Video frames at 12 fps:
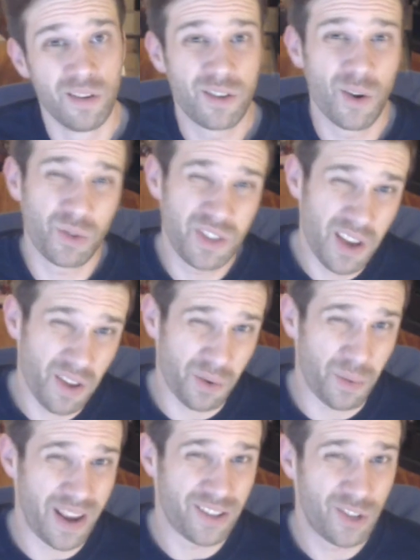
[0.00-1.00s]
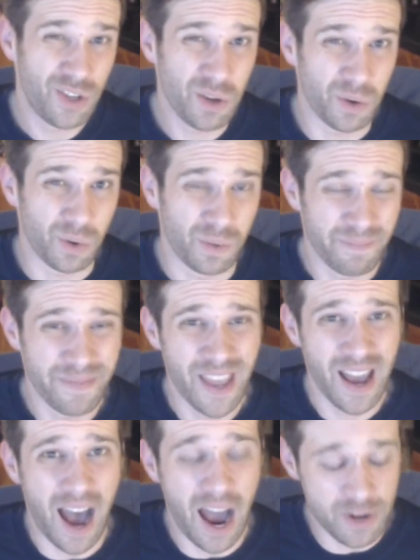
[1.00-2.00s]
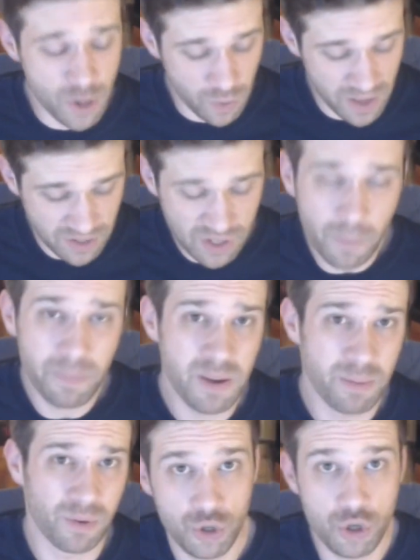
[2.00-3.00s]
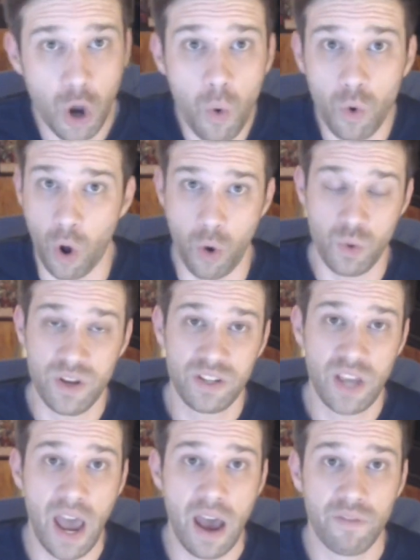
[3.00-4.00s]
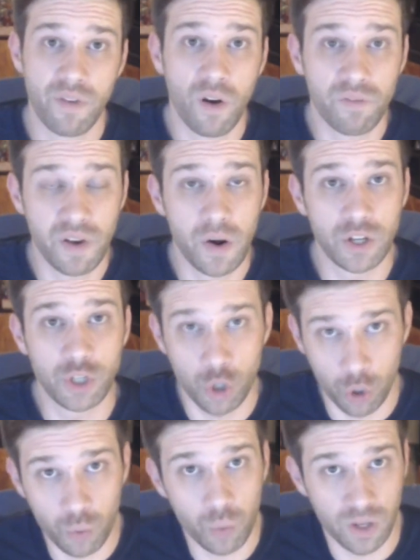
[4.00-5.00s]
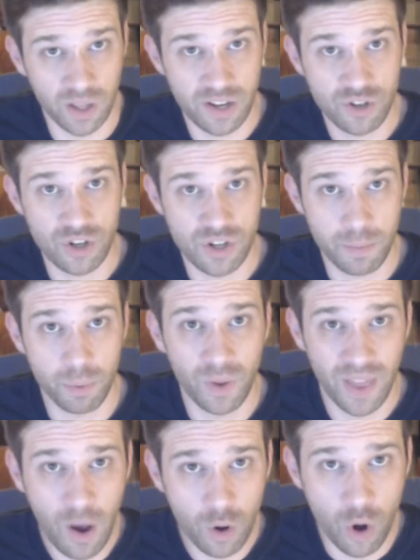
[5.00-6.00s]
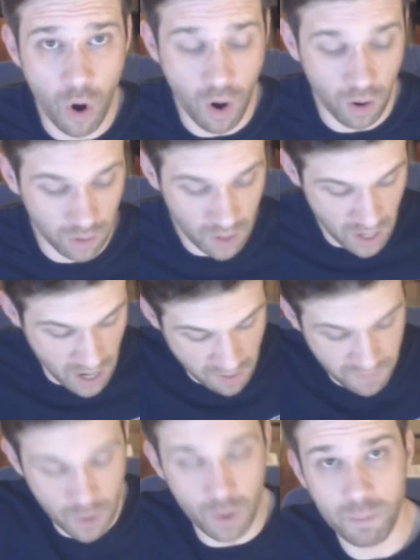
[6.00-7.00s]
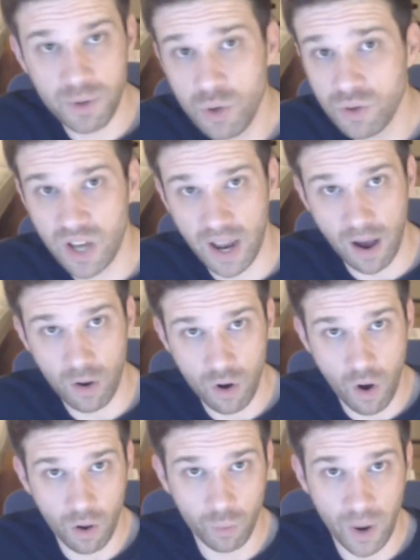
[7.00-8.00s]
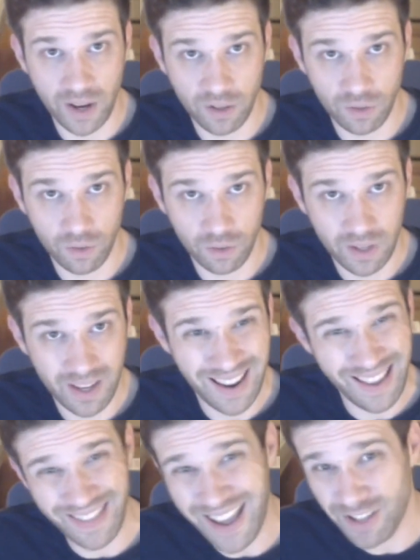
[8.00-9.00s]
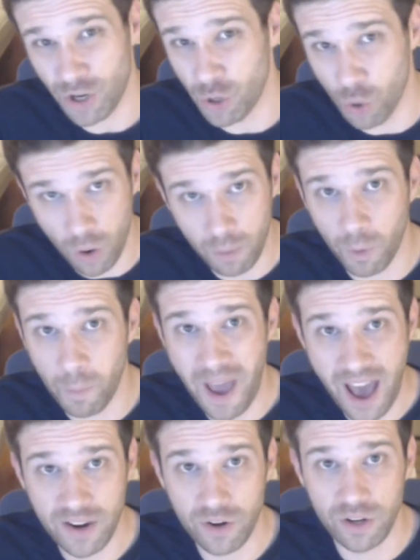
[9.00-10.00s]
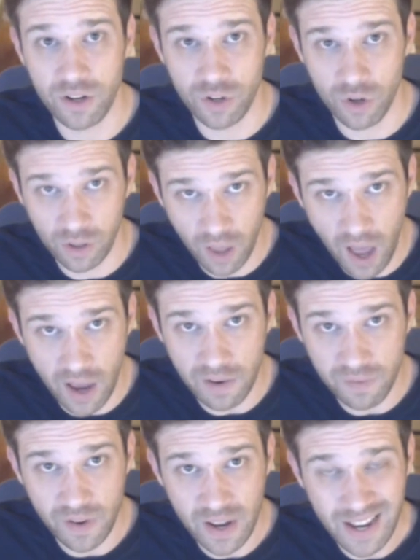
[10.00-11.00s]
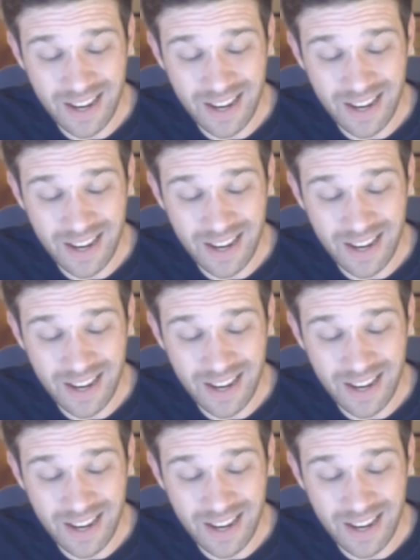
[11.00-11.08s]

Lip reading: goes the other way too. I know that some people don't always have a very good relationship with alcohol. If you're abusing alcohol regularly and that's a normal pattern in your life,